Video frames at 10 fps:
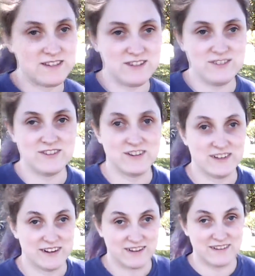sooner
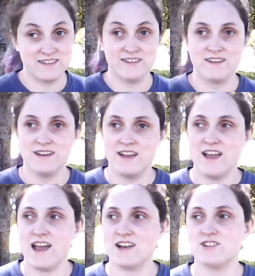and
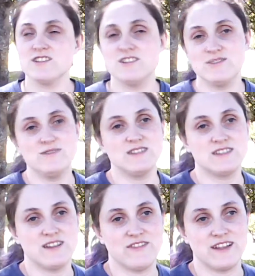actually doing
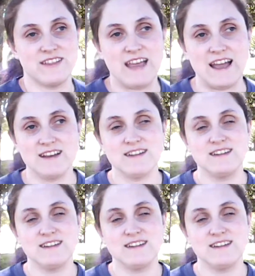stuff like that.